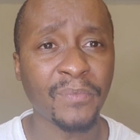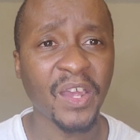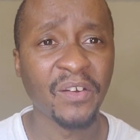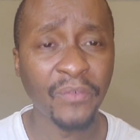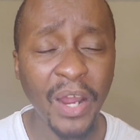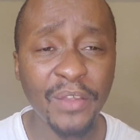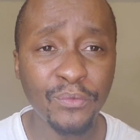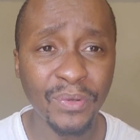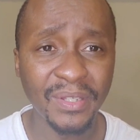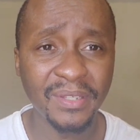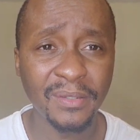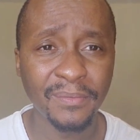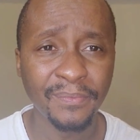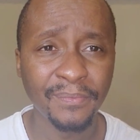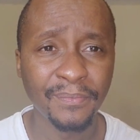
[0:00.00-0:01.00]

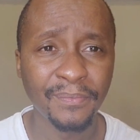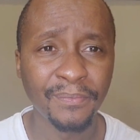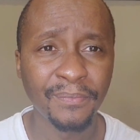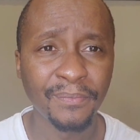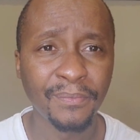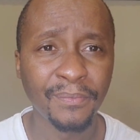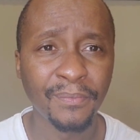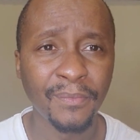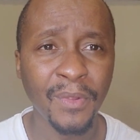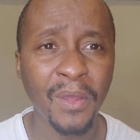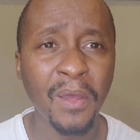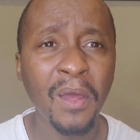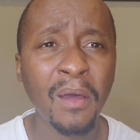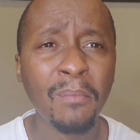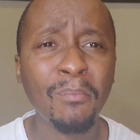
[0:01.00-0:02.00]
graduates,
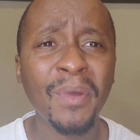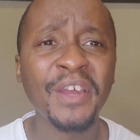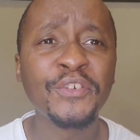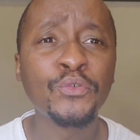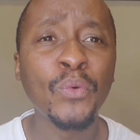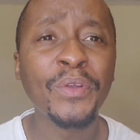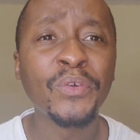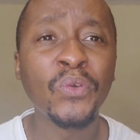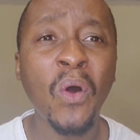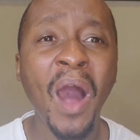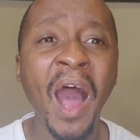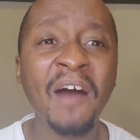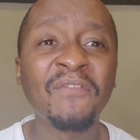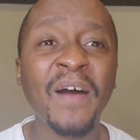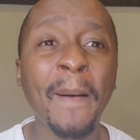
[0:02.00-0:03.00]
make sure you don't
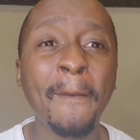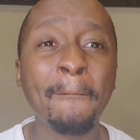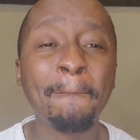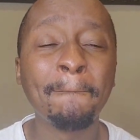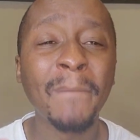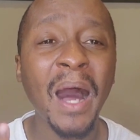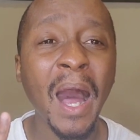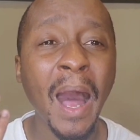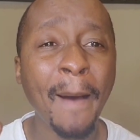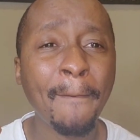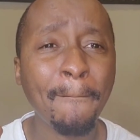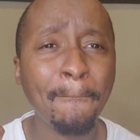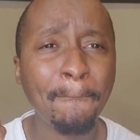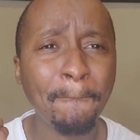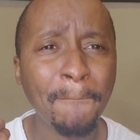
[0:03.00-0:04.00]
have a
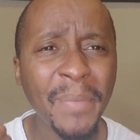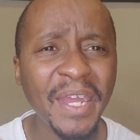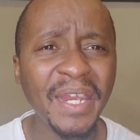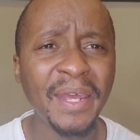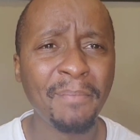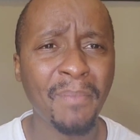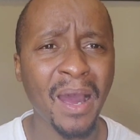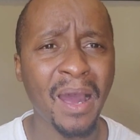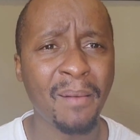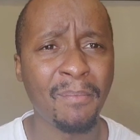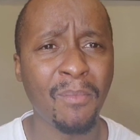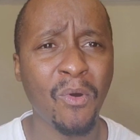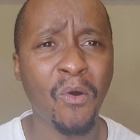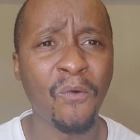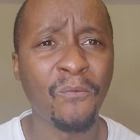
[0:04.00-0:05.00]
minimum
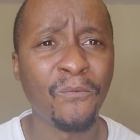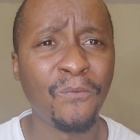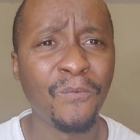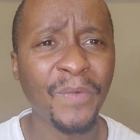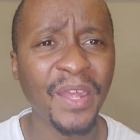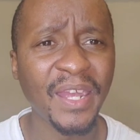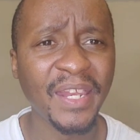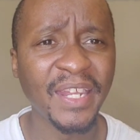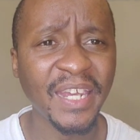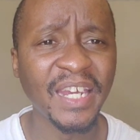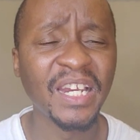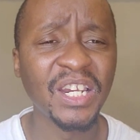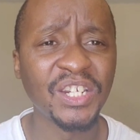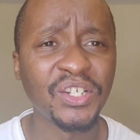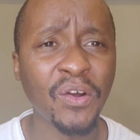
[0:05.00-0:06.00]
of, in
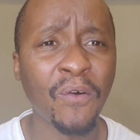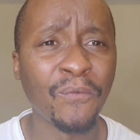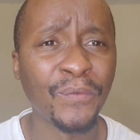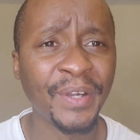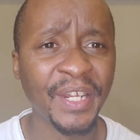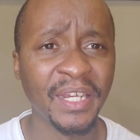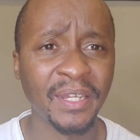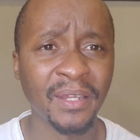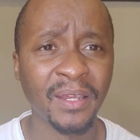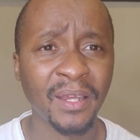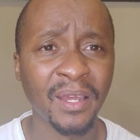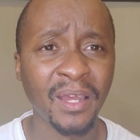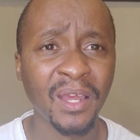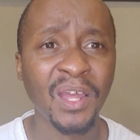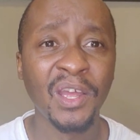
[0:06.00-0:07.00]
English, of D.
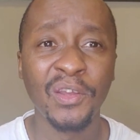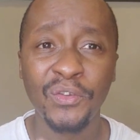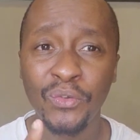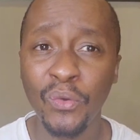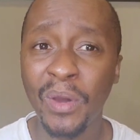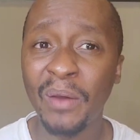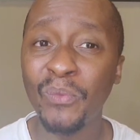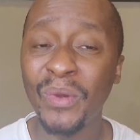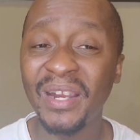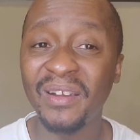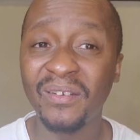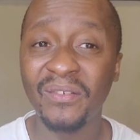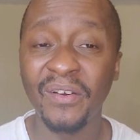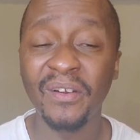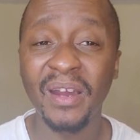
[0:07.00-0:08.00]
You can
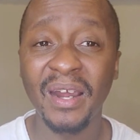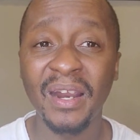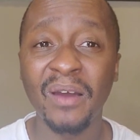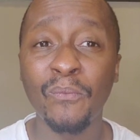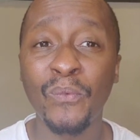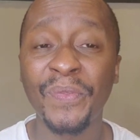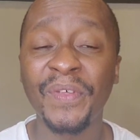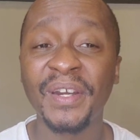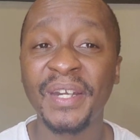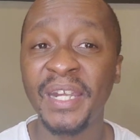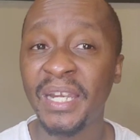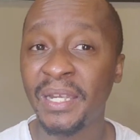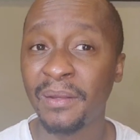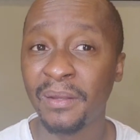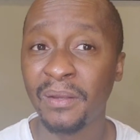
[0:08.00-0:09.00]
win green card with a
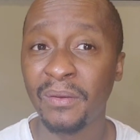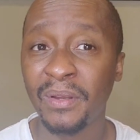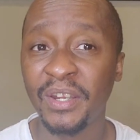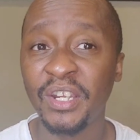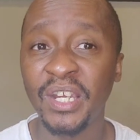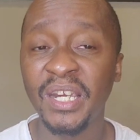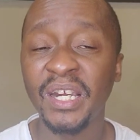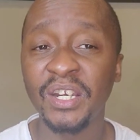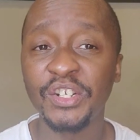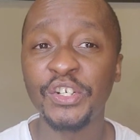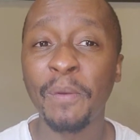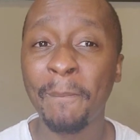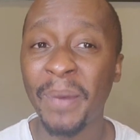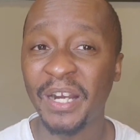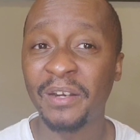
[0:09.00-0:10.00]
D in
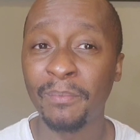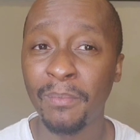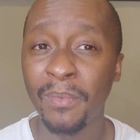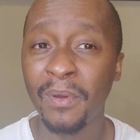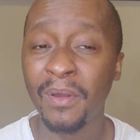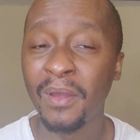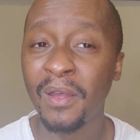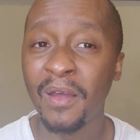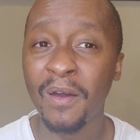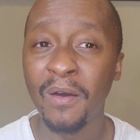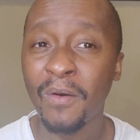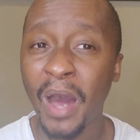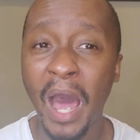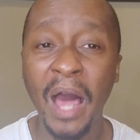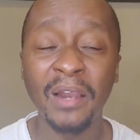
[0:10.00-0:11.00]
English, but
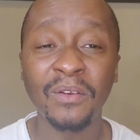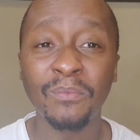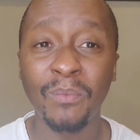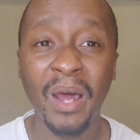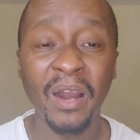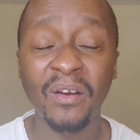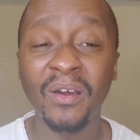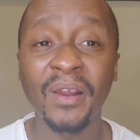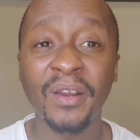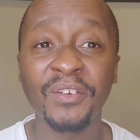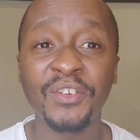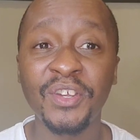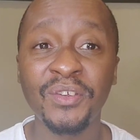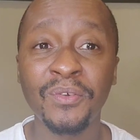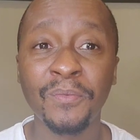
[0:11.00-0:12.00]
I'll
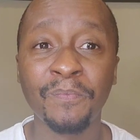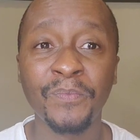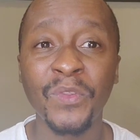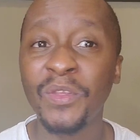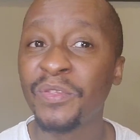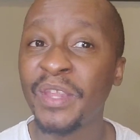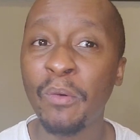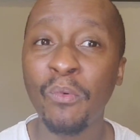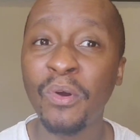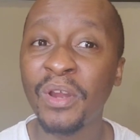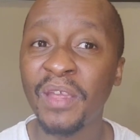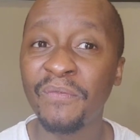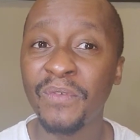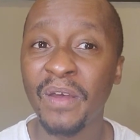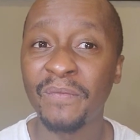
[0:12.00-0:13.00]
guarantee you they
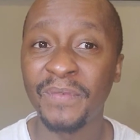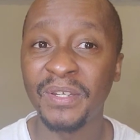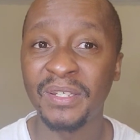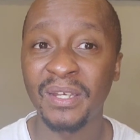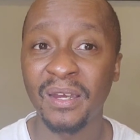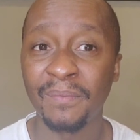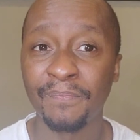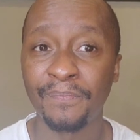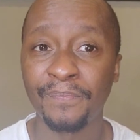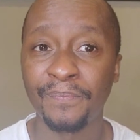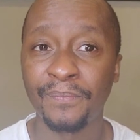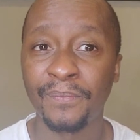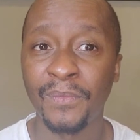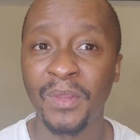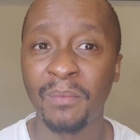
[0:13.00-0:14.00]
won't give you a visa,
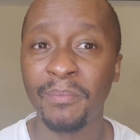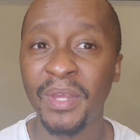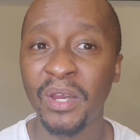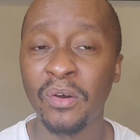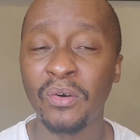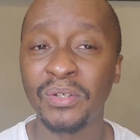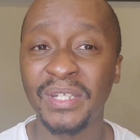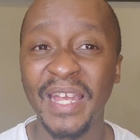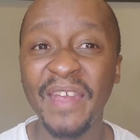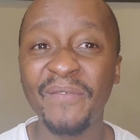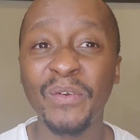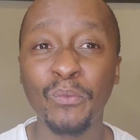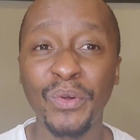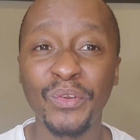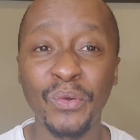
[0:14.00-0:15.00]
because
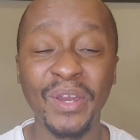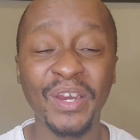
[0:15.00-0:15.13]
even when you